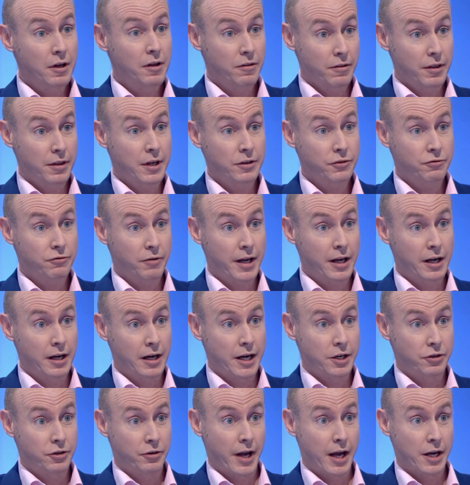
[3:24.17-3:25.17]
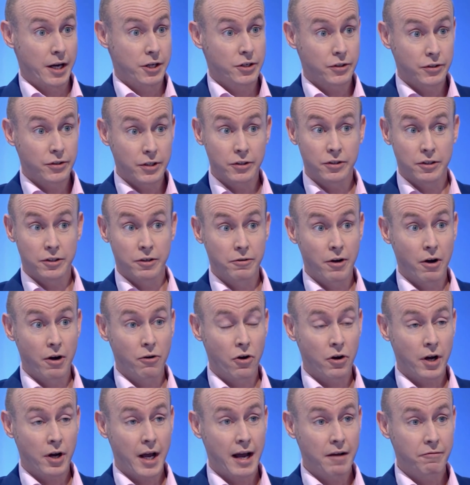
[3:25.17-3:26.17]
these regulatory agencies and you no
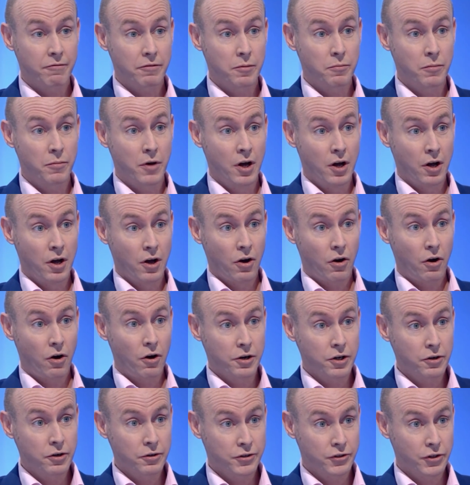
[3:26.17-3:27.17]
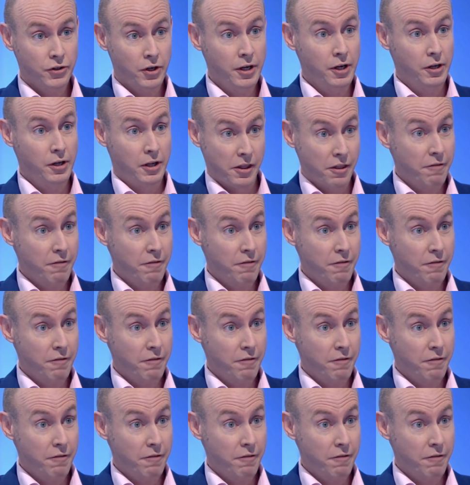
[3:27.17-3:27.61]
longer have them on your soil.